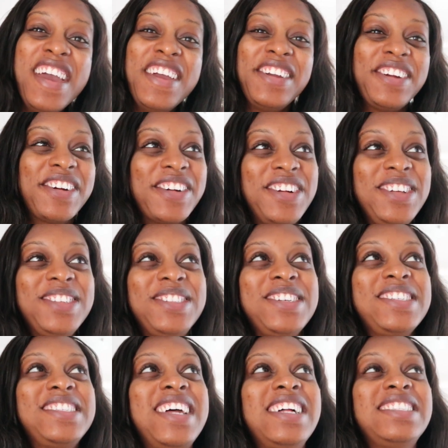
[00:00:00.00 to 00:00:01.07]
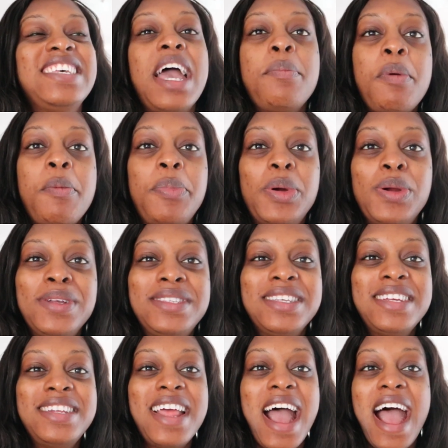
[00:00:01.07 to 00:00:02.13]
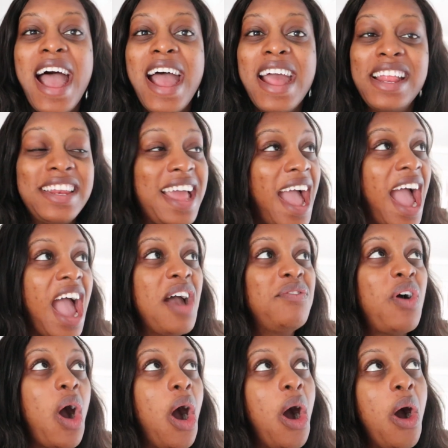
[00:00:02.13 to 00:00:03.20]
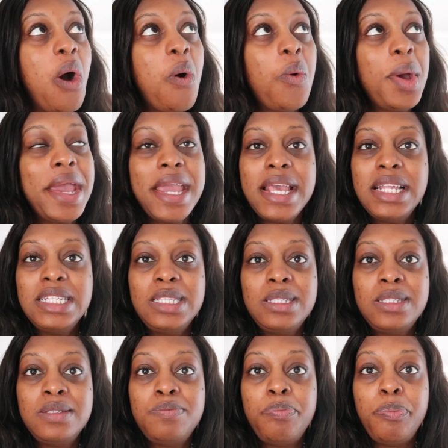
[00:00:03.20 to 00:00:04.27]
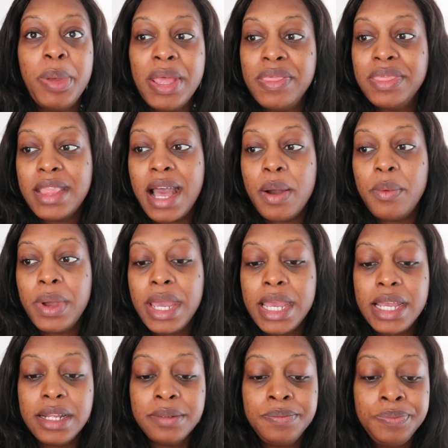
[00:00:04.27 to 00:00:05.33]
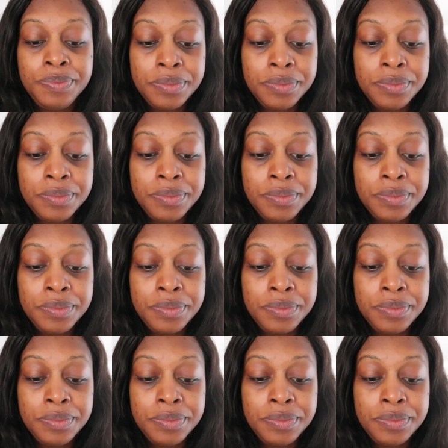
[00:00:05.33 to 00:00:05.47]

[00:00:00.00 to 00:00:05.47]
Your girl's just that type of person, and I've always been that way.